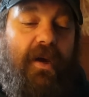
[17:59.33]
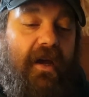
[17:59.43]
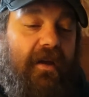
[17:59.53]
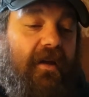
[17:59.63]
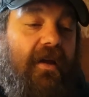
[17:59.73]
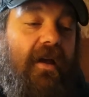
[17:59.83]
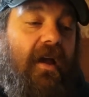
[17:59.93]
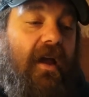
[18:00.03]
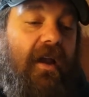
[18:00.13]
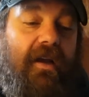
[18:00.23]
back,
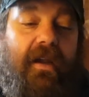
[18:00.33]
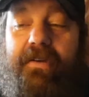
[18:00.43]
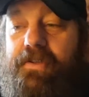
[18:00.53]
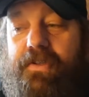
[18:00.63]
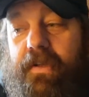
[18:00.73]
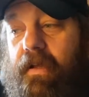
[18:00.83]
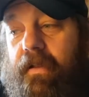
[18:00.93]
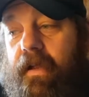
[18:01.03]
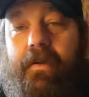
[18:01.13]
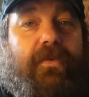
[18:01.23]
and I gotta just uh,
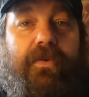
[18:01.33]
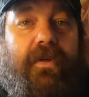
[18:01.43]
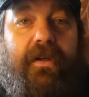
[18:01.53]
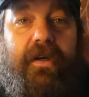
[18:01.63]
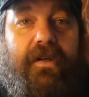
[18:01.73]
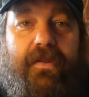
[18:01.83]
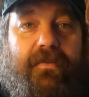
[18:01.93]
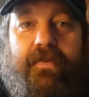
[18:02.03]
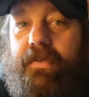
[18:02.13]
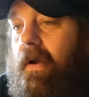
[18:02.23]
let him do what he
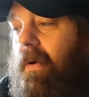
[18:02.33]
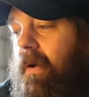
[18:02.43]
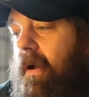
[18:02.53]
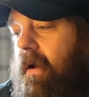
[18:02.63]
does. So